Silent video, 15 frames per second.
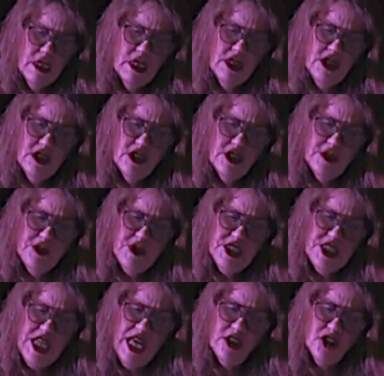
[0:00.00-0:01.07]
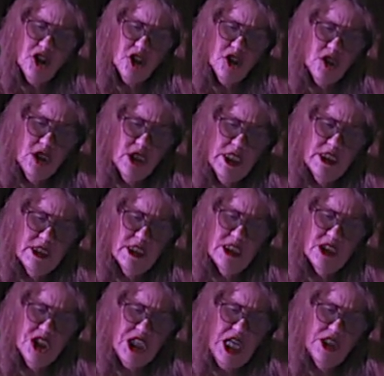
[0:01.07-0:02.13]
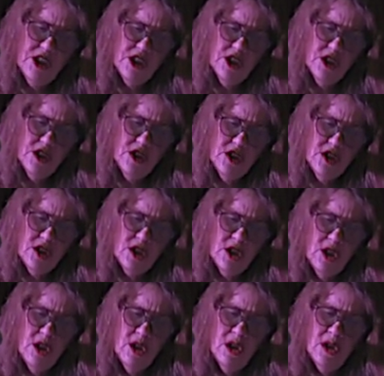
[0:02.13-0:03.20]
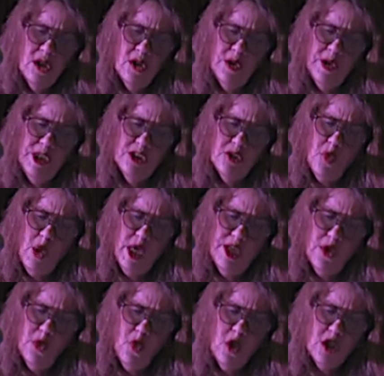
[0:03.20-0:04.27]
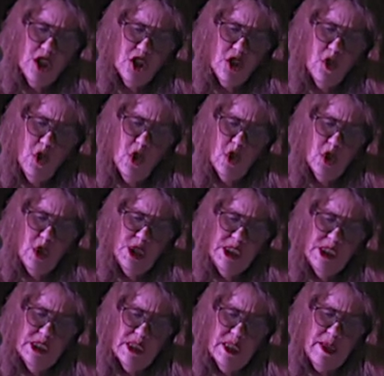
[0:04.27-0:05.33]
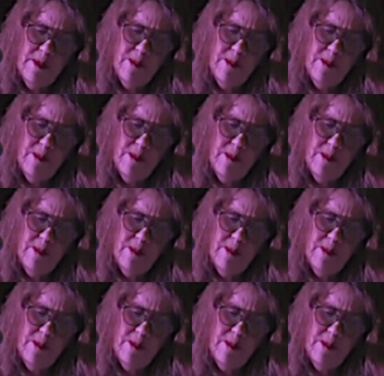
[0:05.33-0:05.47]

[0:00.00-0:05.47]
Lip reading: insubstantial as the shadows on these whitewashed walls?